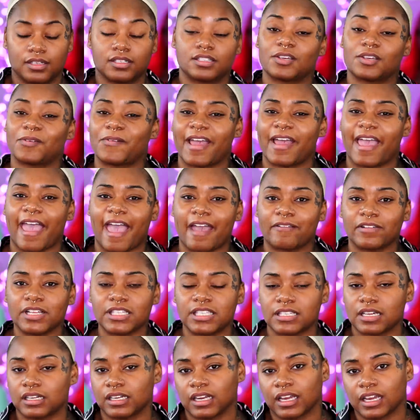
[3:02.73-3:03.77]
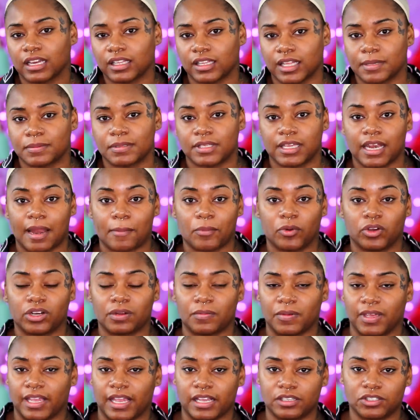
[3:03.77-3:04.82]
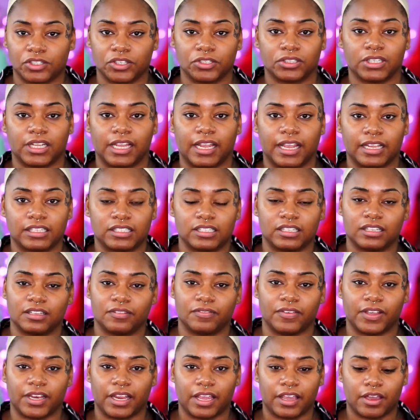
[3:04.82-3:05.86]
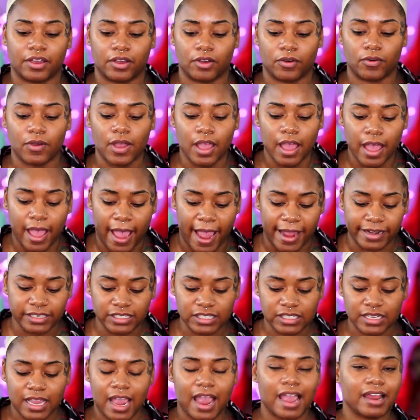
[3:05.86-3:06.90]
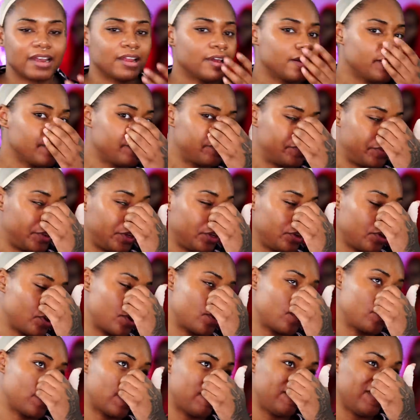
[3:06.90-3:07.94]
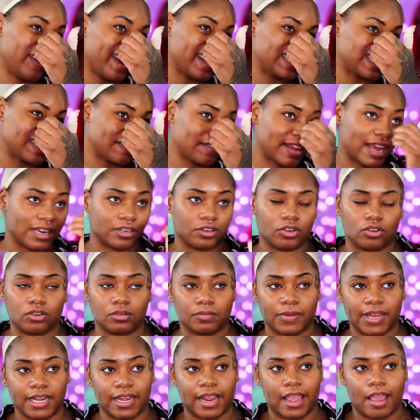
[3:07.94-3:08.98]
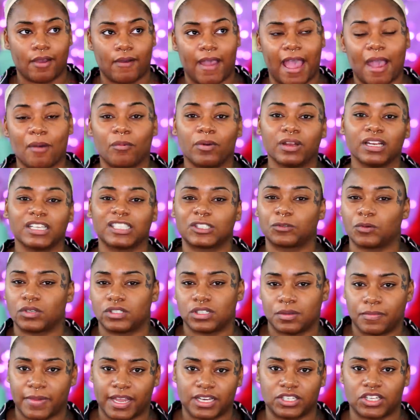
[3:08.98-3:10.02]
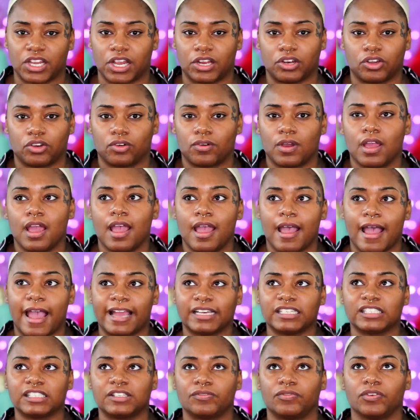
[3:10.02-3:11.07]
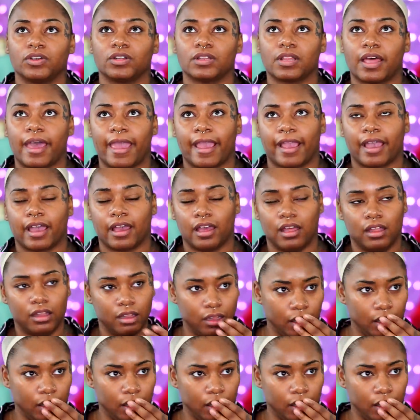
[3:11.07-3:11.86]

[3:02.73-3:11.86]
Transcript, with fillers: So I have a ton of clips that I'm going to be inserting into the video. I just kind of, you know, if you guys have not known by now, I want to switch up my channel. I just feel like